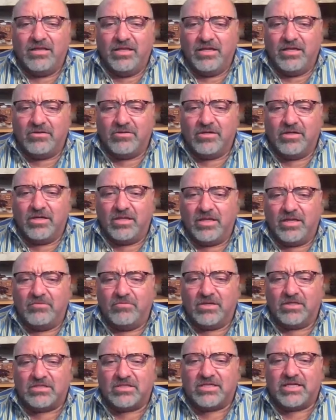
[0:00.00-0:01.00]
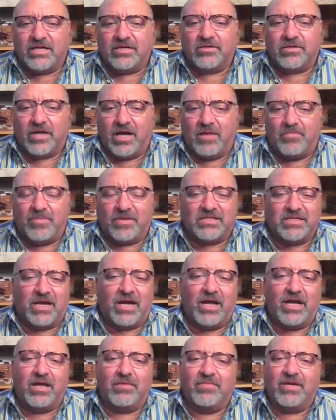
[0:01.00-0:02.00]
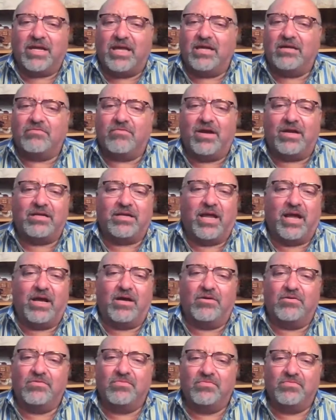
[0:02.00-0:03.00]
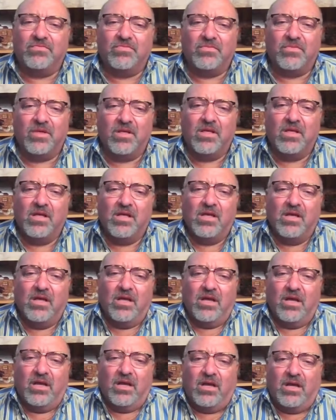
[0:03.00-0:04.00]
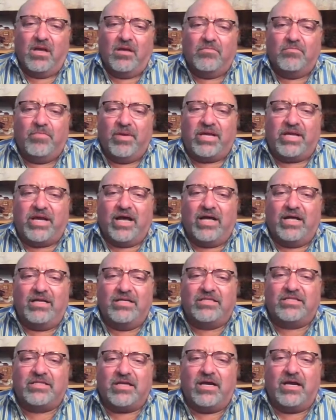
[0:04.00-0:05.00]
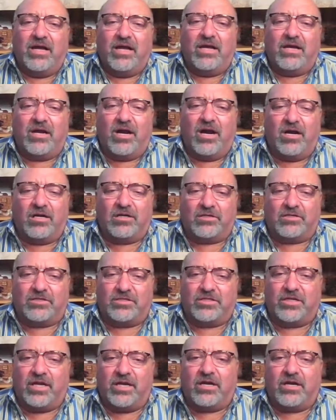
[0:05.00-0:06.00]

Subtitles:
literally was teared up as I am again right now because it hurts.